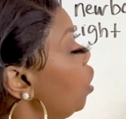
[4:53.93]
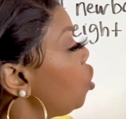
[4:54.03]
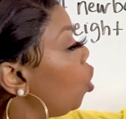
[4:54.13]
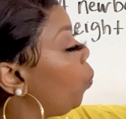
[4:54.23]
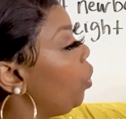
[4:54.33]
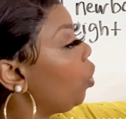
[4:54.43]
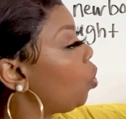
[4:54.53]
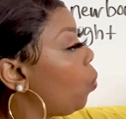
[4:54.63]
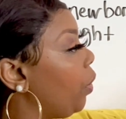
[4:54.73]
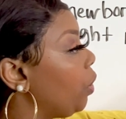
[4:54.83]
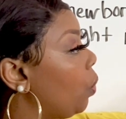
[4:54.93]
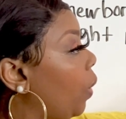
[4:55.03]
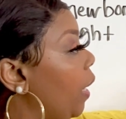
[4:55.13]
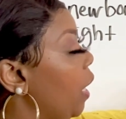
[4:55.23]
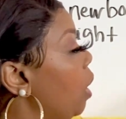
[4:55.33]
So we are going
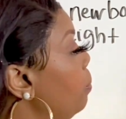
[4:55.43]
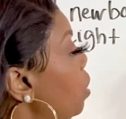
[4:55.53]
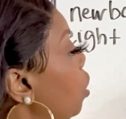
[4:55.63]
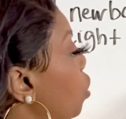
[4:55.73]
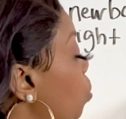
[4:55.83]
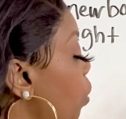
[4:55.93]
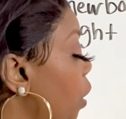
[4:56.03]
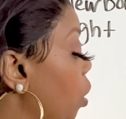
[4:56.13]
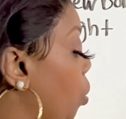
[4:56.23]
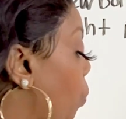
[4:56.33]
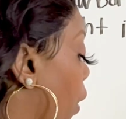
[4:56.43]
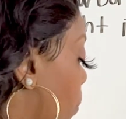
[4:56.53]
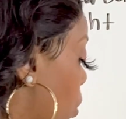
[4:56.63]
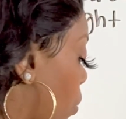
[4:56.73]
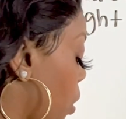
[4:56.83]
grams to kilograms.
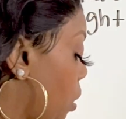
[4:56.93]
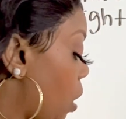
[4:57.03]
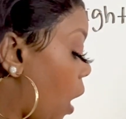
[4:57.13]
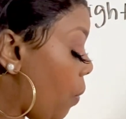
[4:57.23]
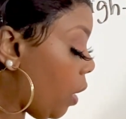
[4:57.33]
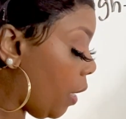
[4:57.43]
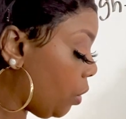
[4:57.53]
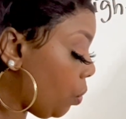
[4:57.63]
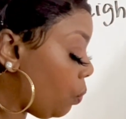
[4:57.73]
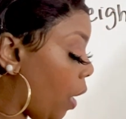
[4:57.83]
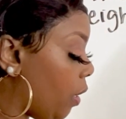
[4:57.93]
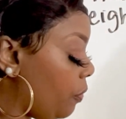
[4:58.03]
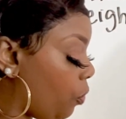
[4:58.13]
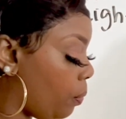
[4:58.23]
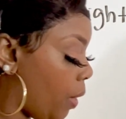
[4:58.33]
So this is how I like to write it
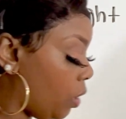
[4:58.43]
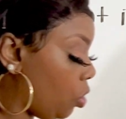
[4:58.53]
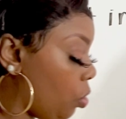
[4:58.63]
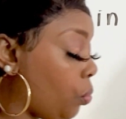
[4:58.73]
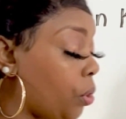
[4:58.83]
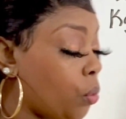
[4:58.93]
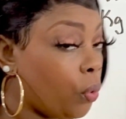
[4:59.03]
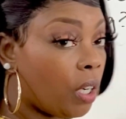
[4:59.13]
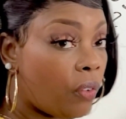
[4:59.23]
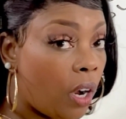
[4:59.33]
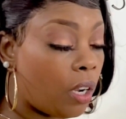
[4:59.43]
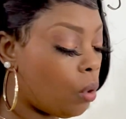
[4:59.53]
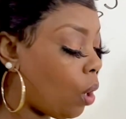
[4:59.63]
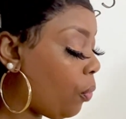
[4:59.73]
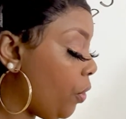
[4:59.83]
for my students whenever I go
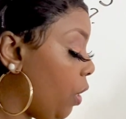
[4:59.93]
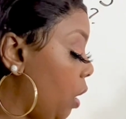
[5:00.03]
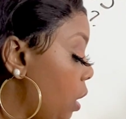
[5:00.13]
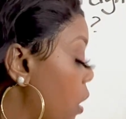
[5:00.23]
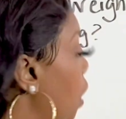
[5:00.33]
over this.